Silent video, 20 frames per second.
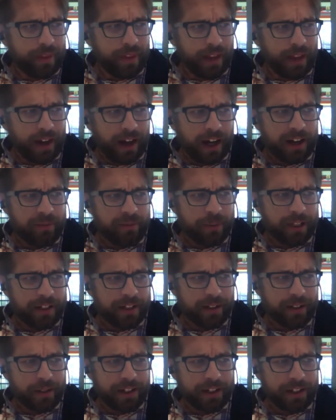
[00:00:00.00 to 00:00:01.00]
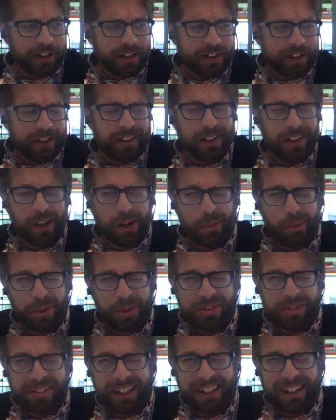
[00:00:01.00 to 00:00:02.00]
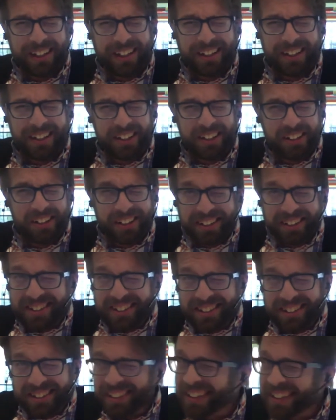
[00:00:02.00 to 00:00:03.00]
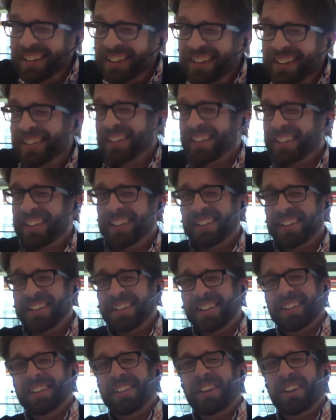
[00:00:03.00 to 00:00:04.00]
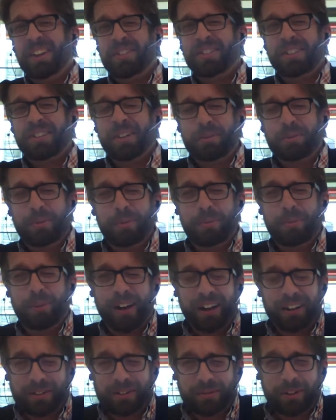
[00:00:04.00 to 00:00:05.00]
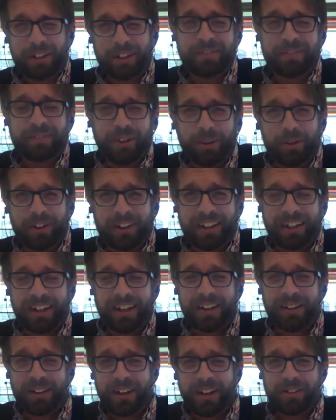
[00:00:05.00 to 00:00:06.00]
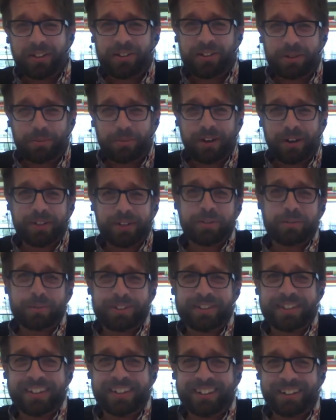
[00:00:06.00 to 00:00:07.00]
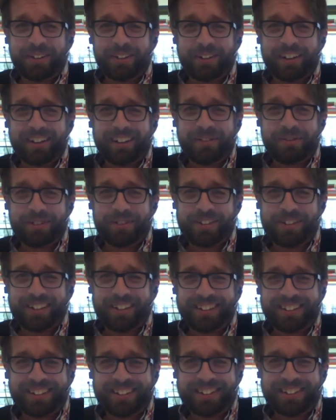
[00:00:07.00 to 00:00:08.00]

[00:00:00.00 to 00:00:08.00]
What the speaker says: I've been at GoDaddy almost 10 years. And lots of times people ask me, holy cow, how did you possibly stay at GoDaddy for 10 years?